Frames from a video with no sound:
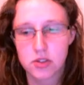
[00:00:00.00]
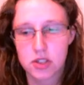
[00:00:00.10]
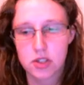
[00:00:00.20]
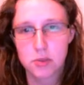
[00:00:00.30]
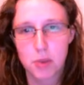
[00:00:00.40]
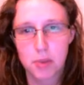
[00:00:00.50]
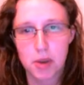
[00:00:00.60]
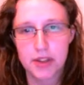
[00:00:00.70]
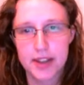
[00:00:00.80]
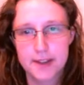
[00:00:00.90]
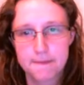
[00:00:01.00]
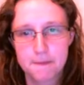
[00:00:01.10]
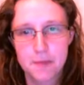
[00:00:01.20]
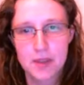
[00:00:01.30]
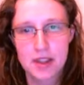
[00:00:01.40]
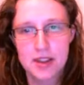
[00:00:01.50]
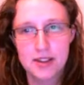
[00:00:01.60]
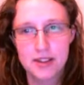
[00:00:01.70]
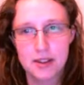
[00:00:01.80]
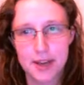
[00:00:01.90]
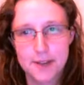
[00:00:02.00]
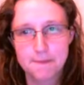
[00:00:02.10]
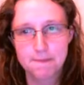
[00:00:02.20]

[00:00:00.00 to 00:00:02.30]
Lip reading: So let's just pop it on there. There we go.